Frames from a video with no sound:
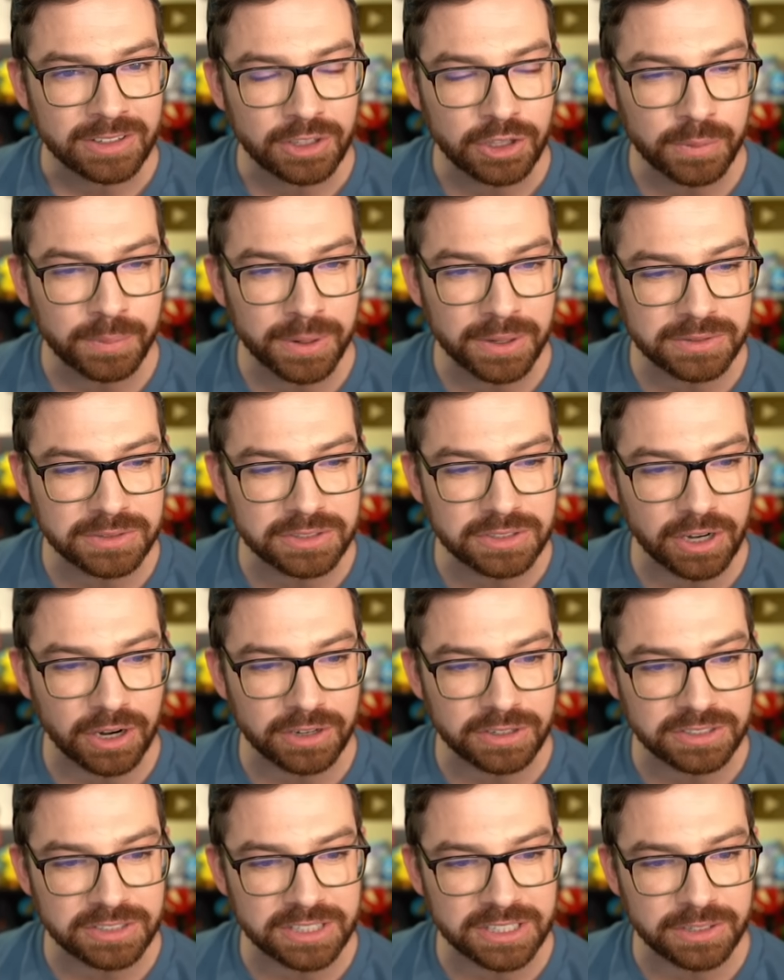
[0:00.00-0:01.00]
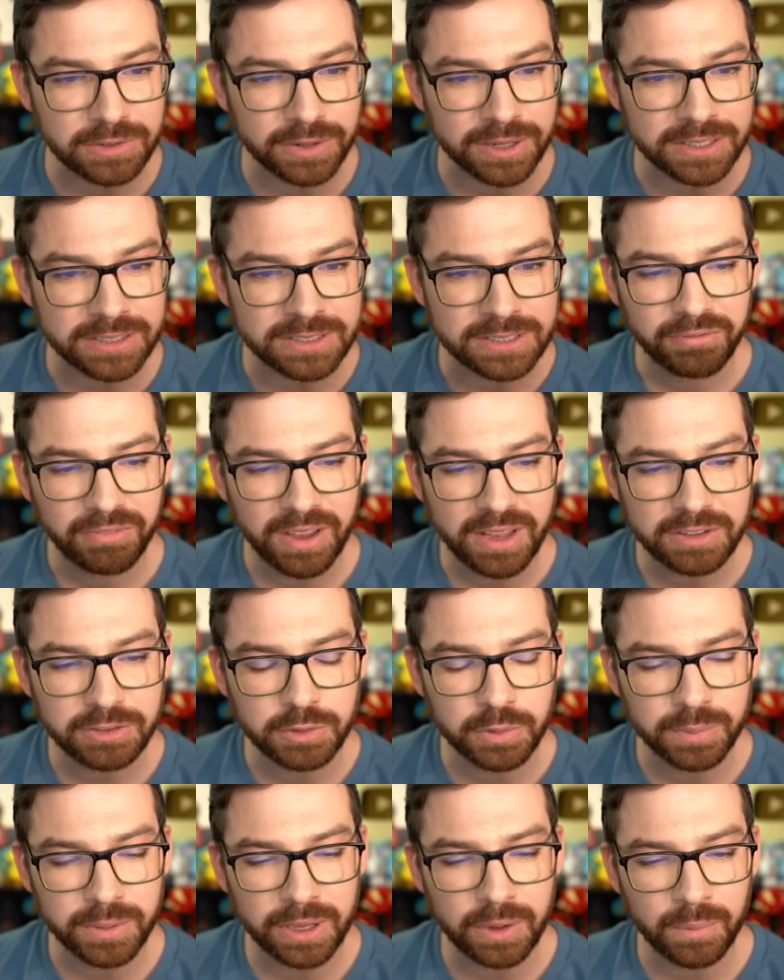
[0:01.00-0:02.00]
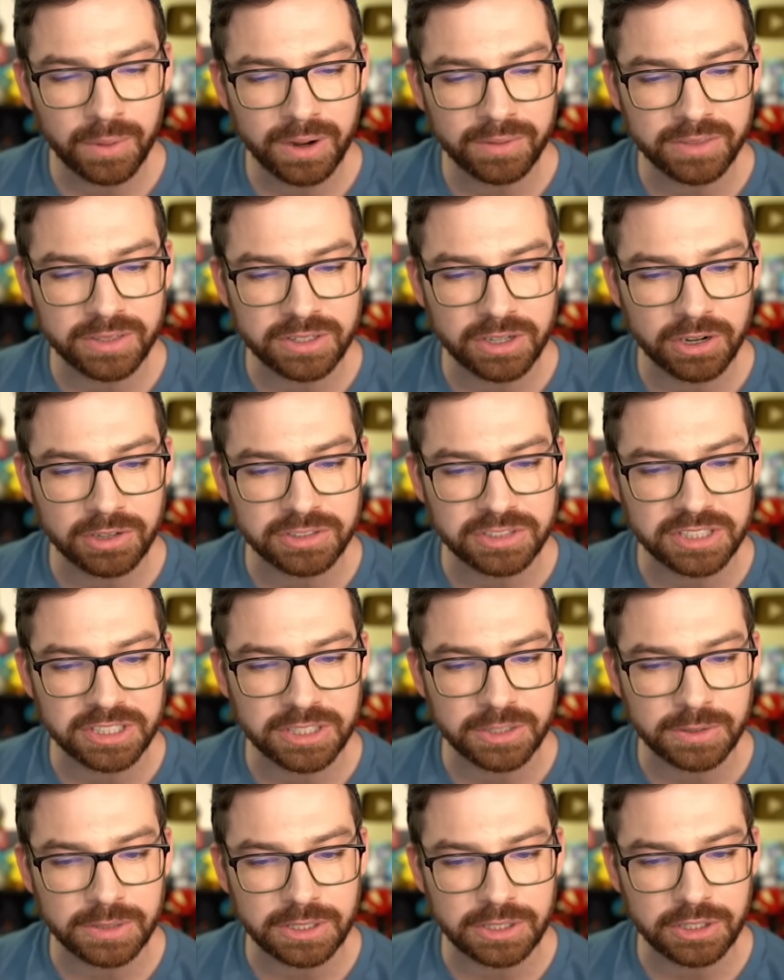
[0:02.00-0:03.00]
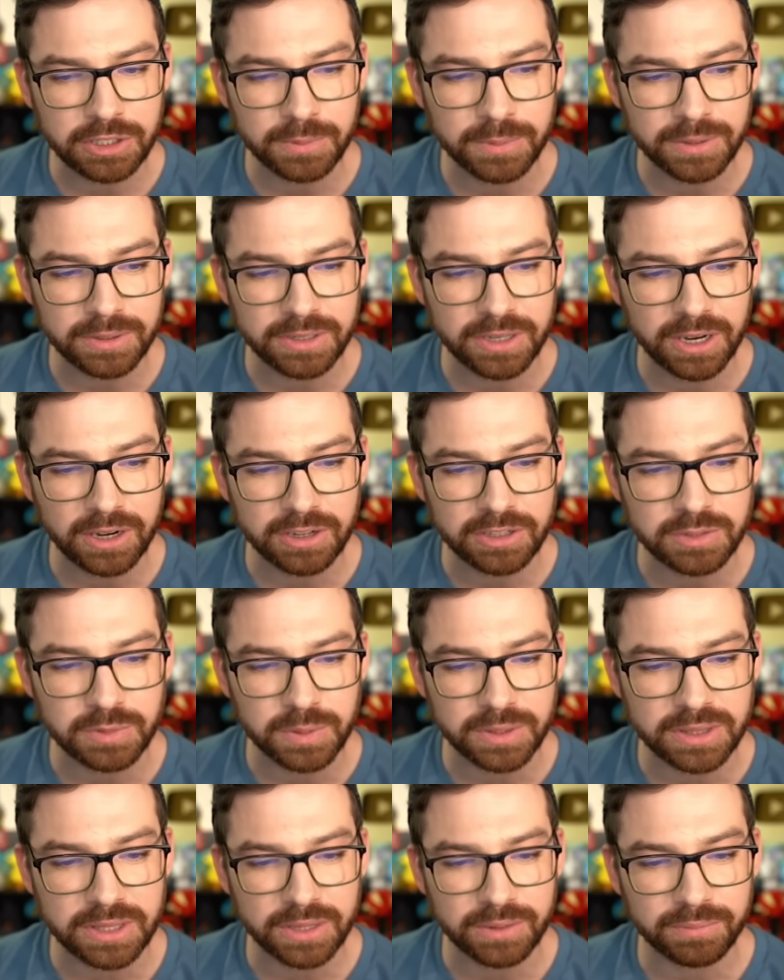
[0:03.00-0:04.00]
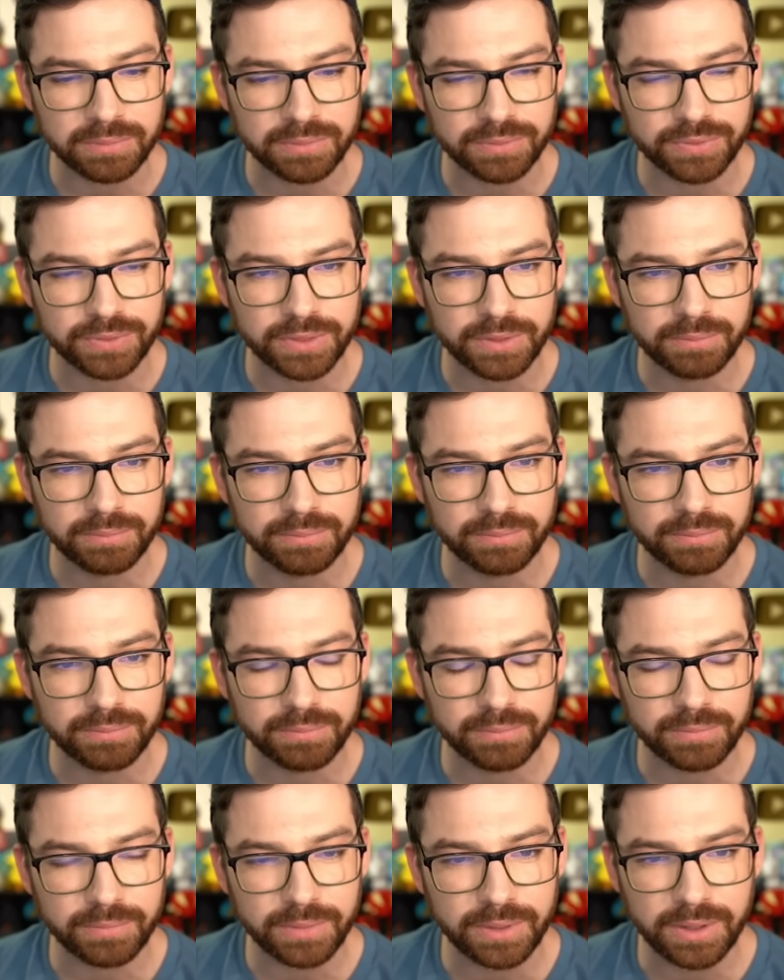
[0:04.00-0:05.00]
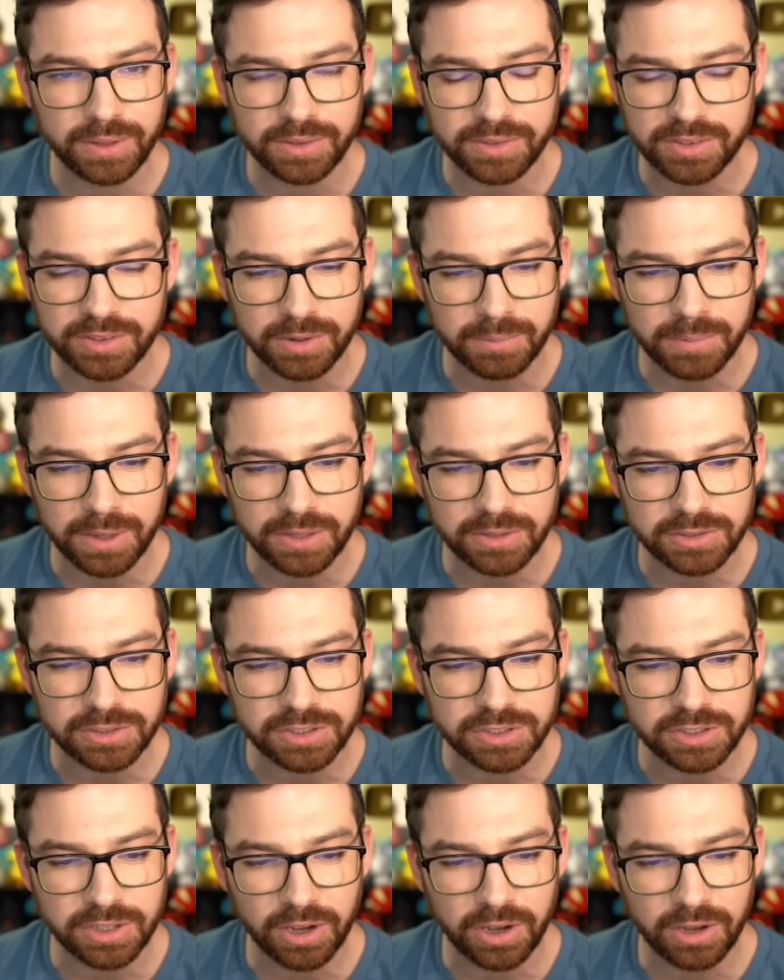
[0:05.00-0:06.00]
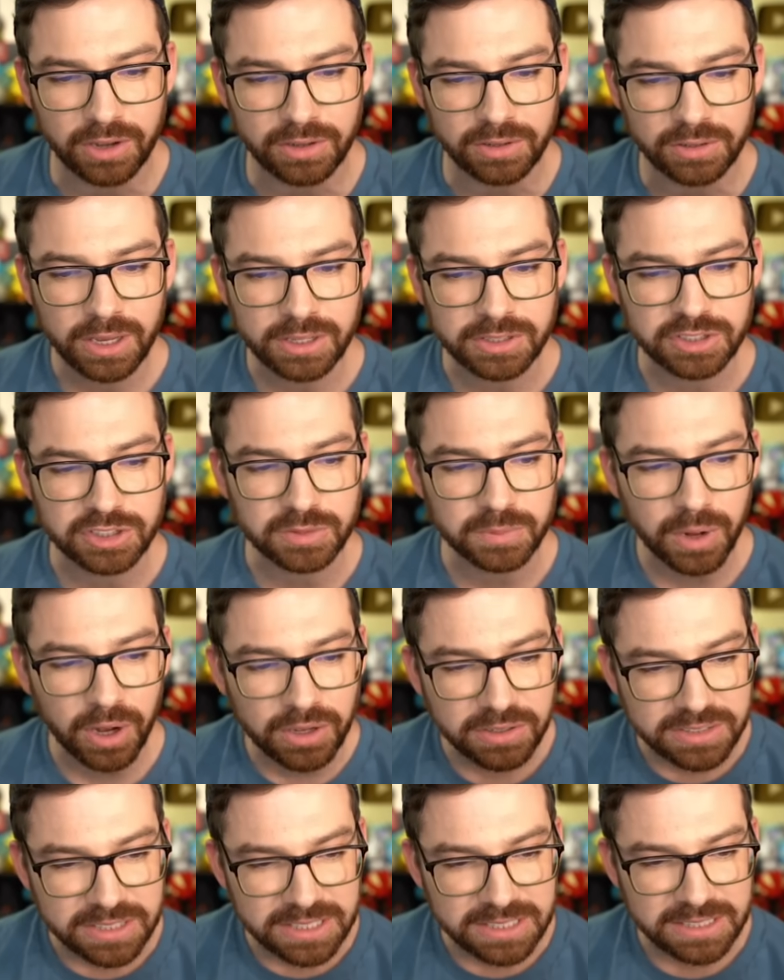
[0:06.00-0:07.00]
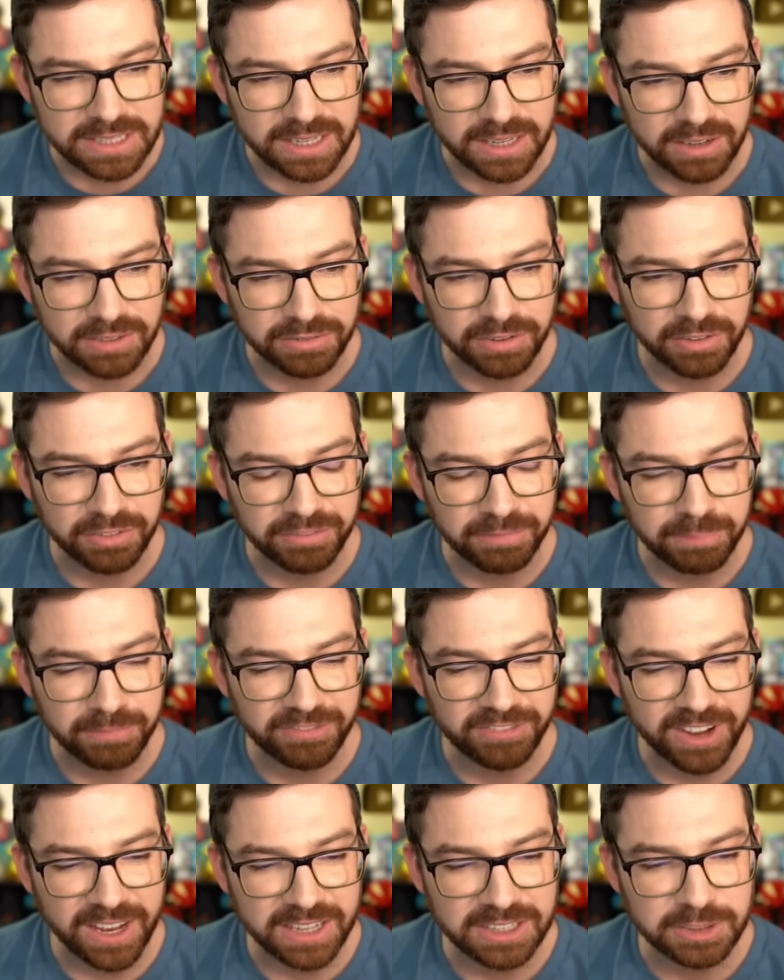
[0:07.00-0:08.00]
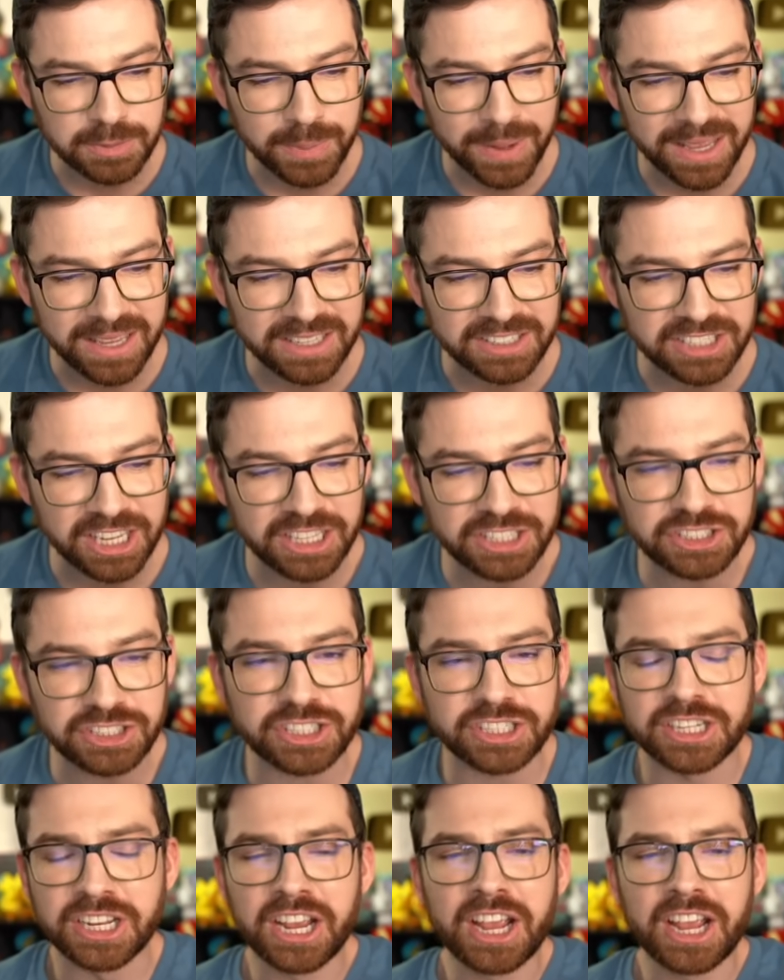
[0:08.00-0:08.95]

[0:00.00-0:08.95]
Cubone's dark secret. Fans will be aware of the dark secret that Cubone carries with them. The, it's their mother's skull. A small detail for fans paying attention.